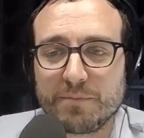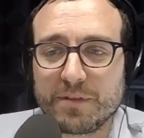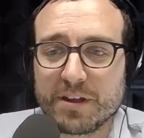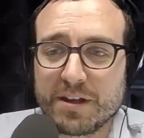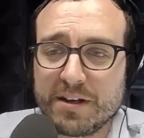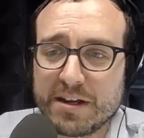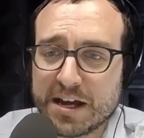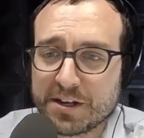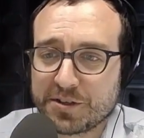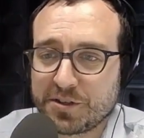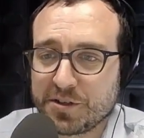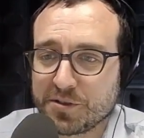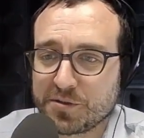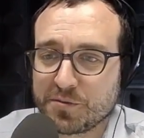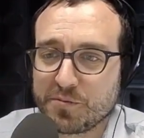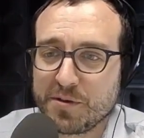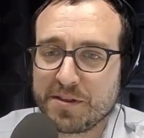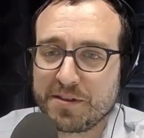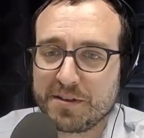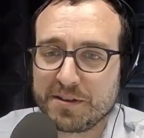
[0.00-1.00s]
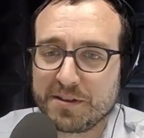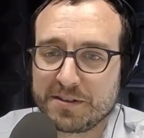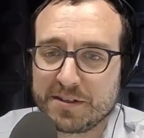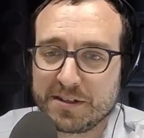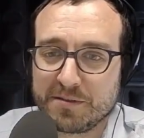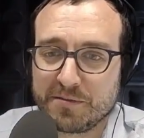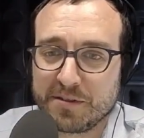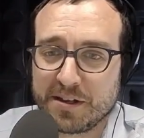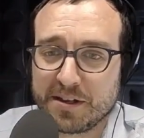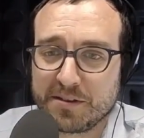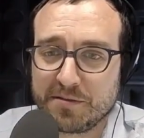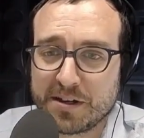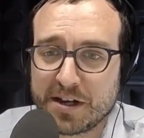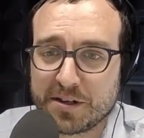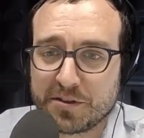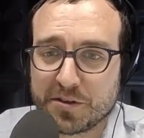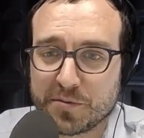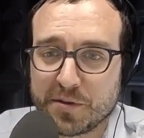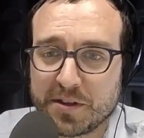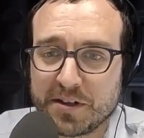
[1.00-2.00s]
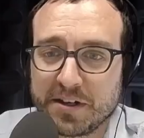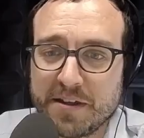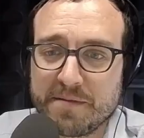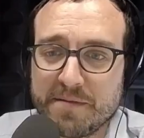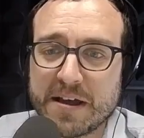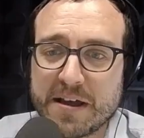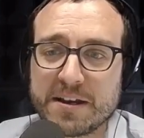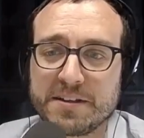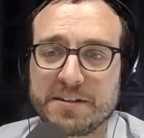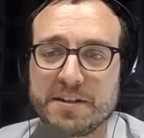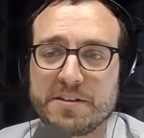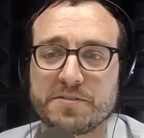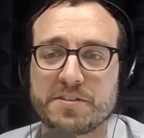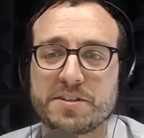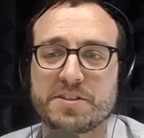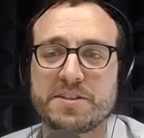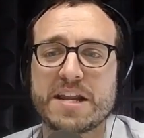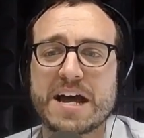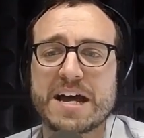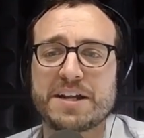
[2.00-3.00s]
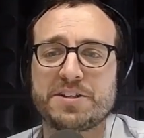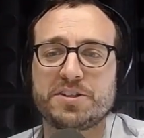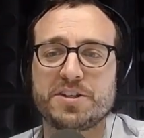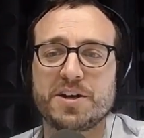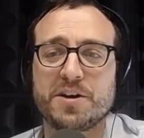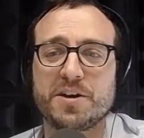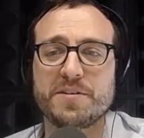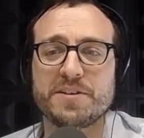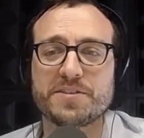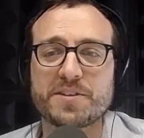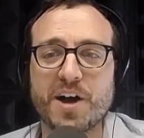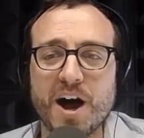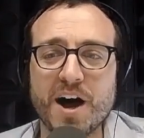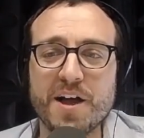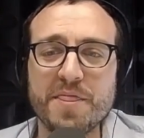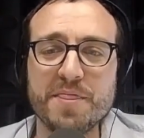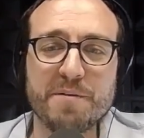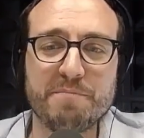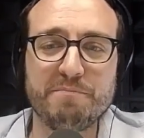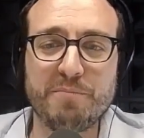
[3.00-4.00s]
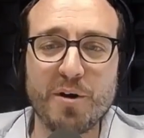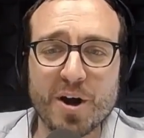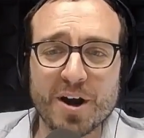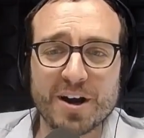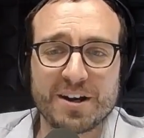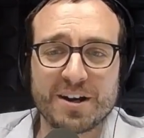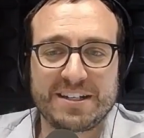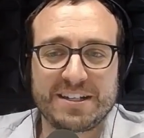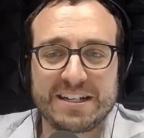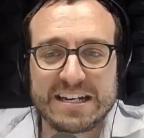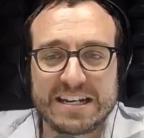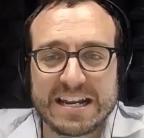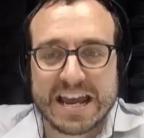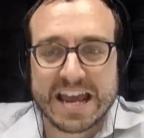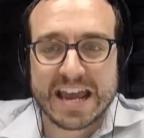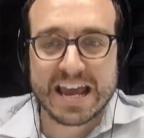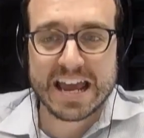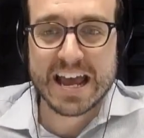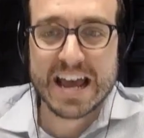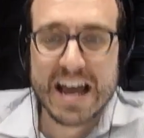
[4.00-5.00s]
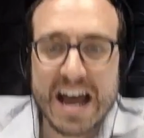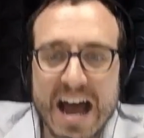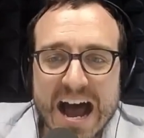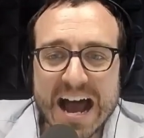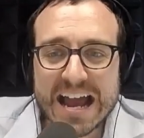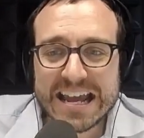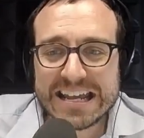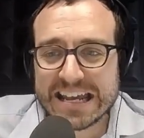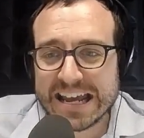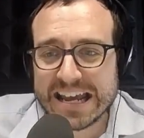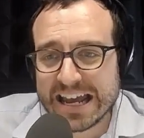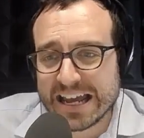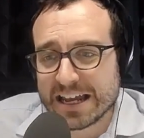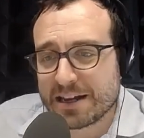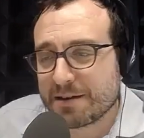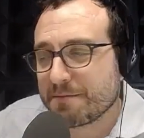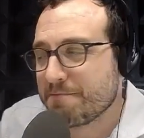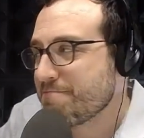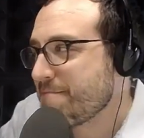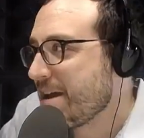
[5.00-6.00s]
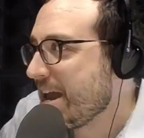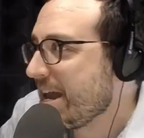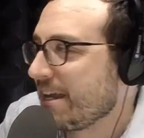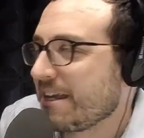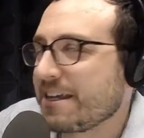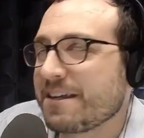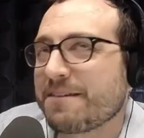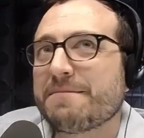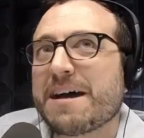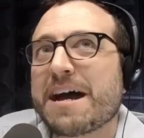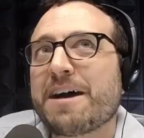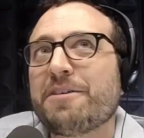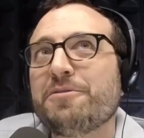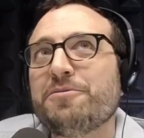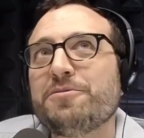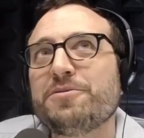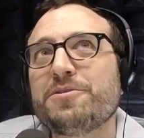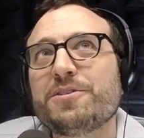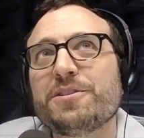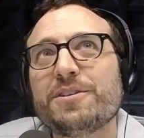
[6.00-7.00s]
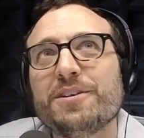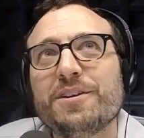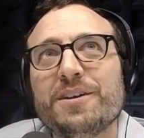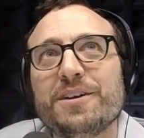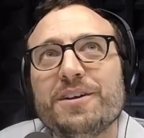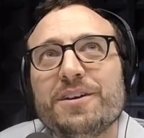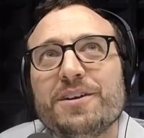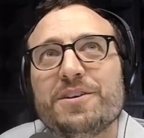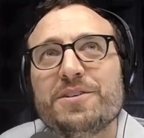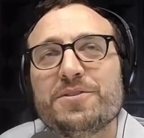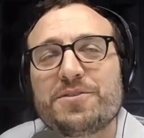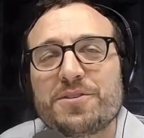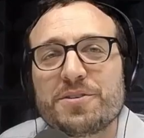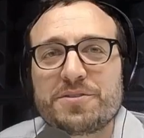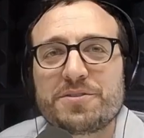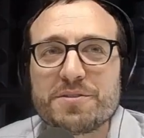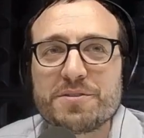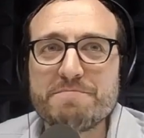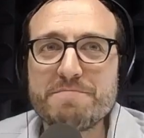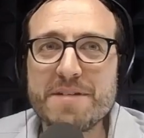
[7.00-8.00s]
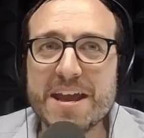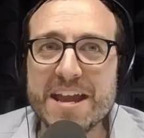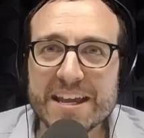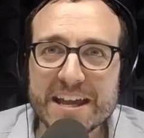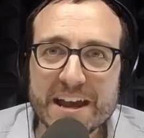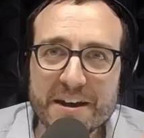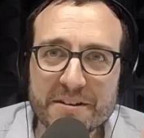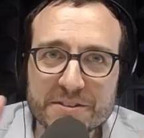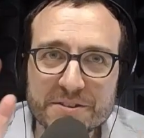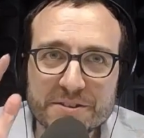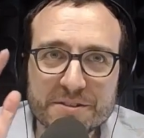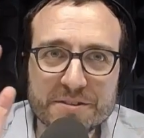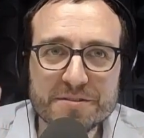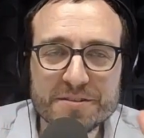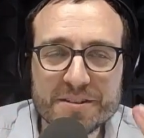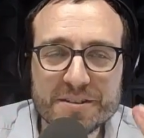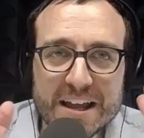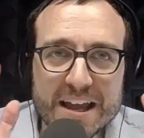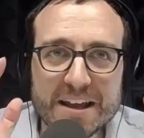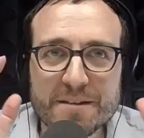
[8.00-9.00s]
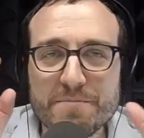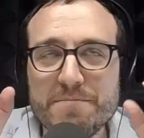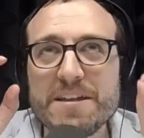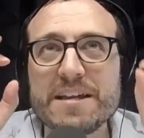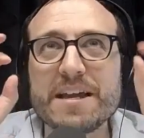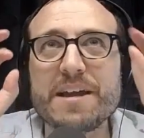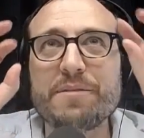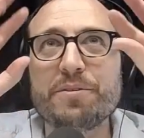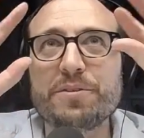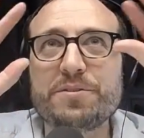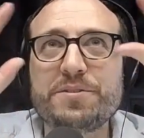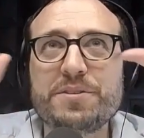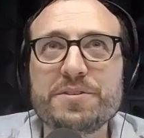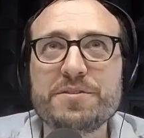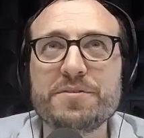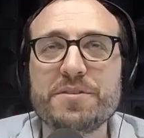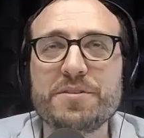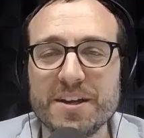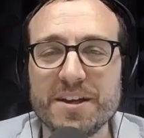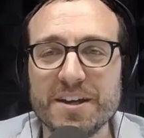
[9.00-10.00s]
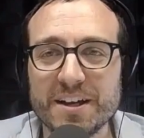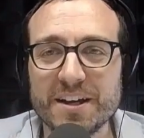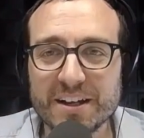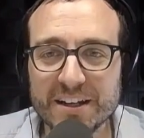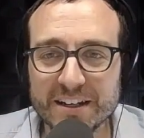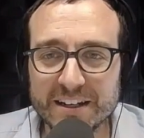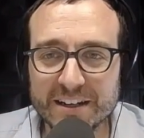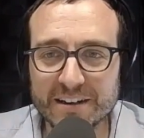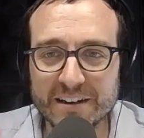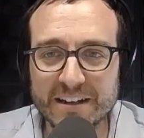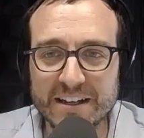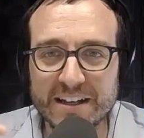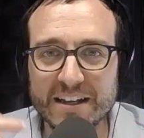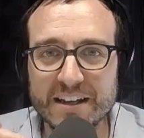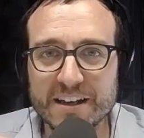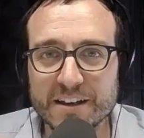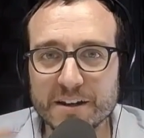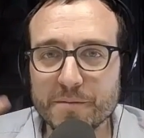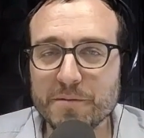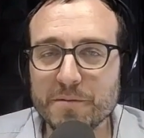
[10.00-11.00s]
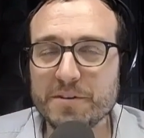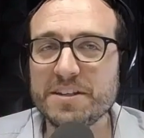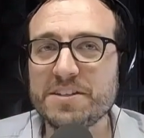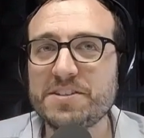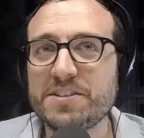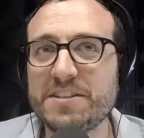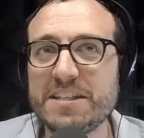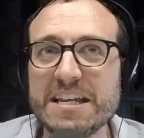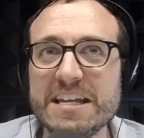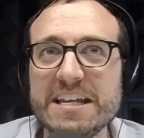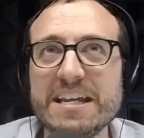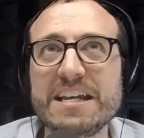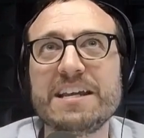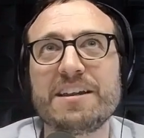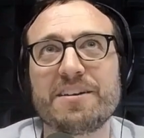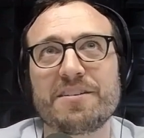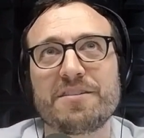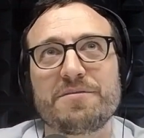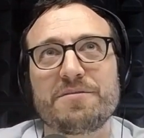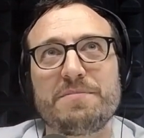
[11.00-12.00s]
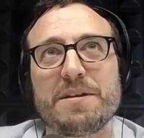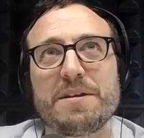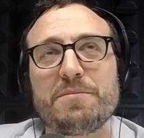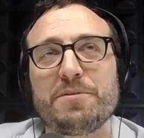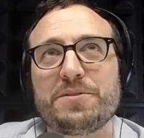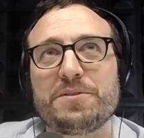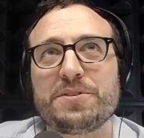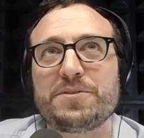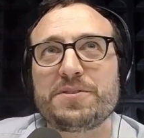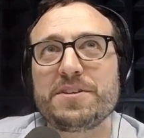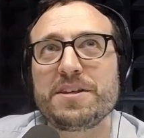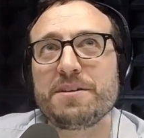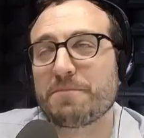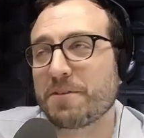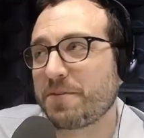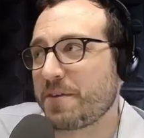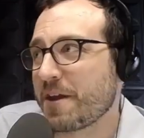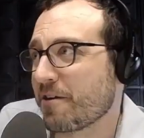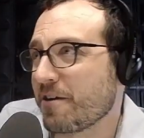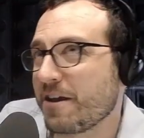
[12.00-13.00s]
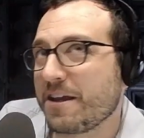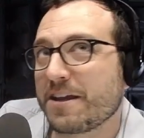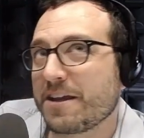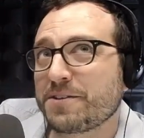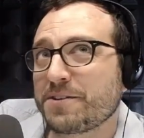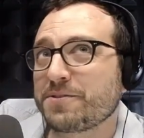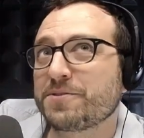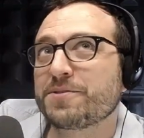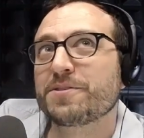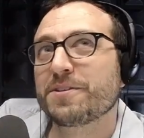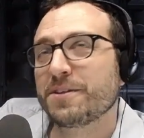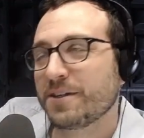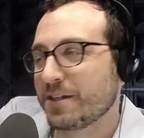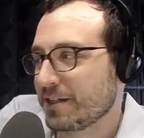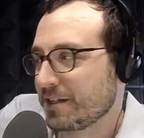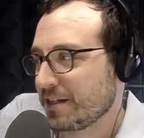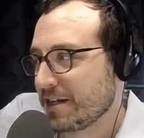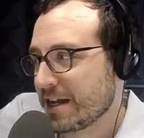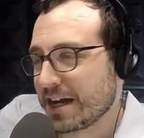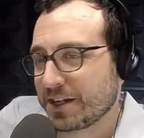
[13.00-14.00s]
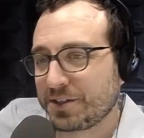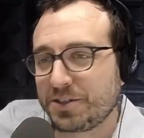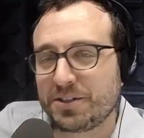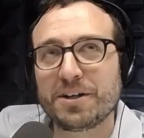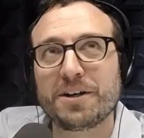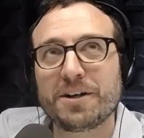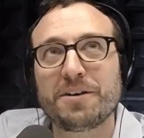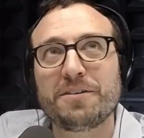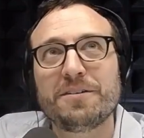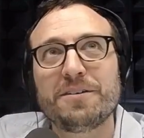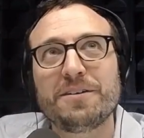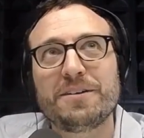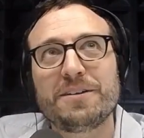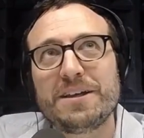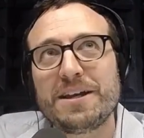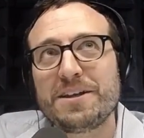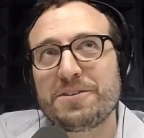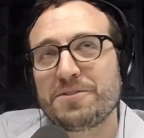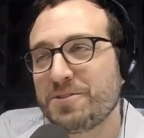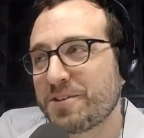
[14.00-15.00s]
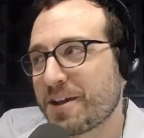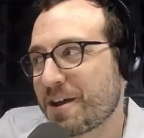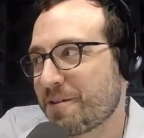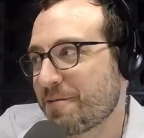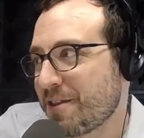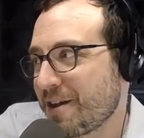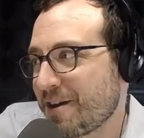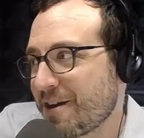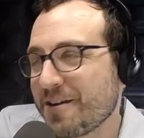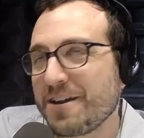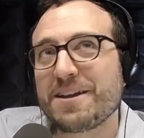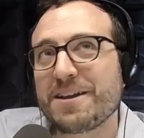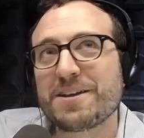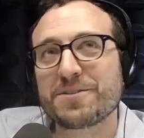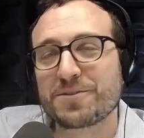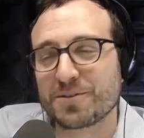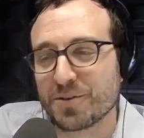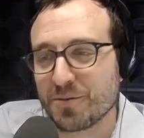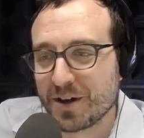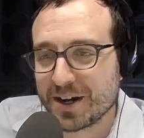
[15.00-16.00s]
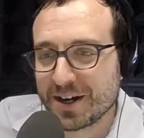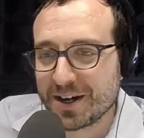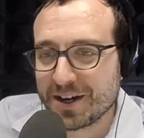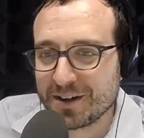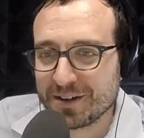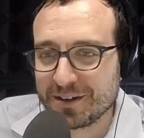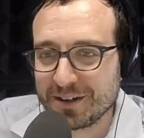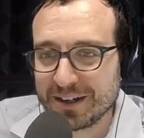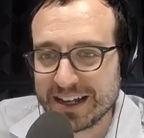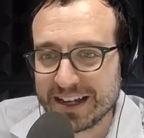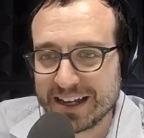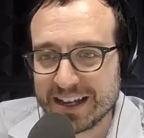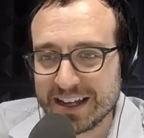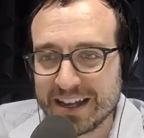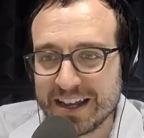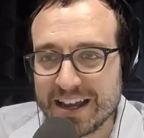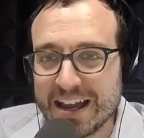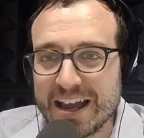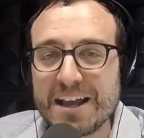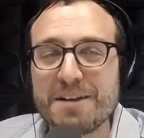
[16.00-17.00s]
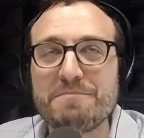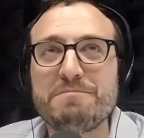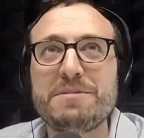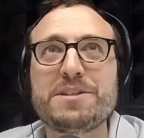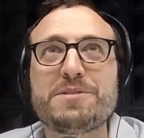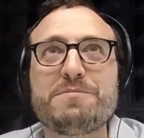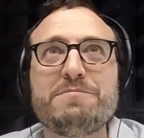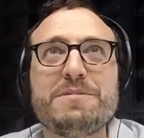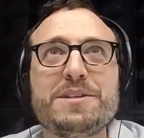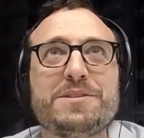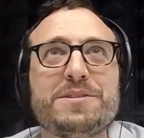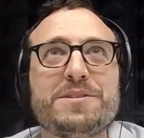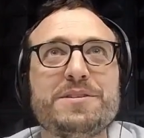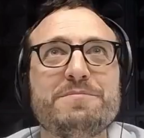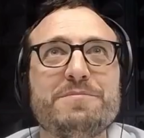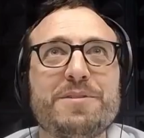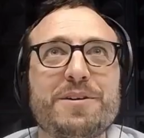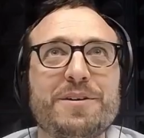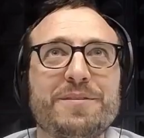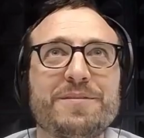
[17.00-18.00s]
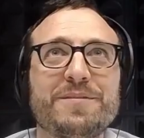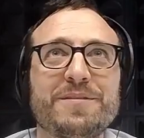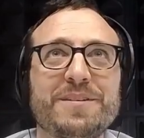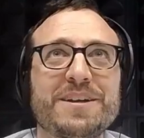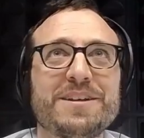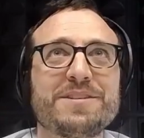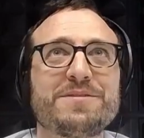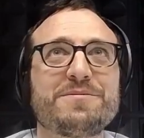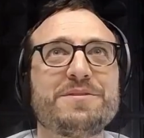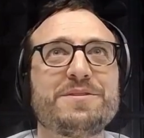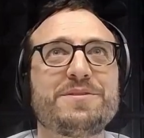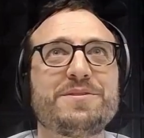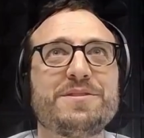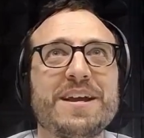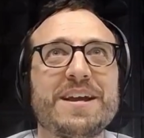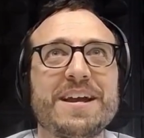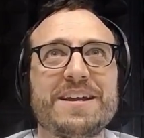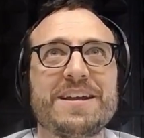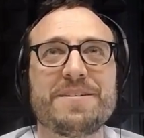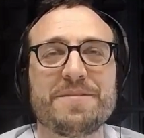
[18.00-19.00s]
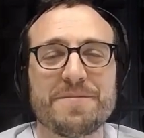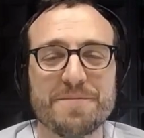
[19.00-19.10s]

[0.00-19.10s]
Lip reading: Nacho's with it today. Valentino says, Nacho is on the board today. I can't make him out. So to make out is to like be able to clearly, como distinguir, or be able to see him. But there he is. Nacho, ladies and gentlemen. There he is. The one and only. El mismísimo, as we say.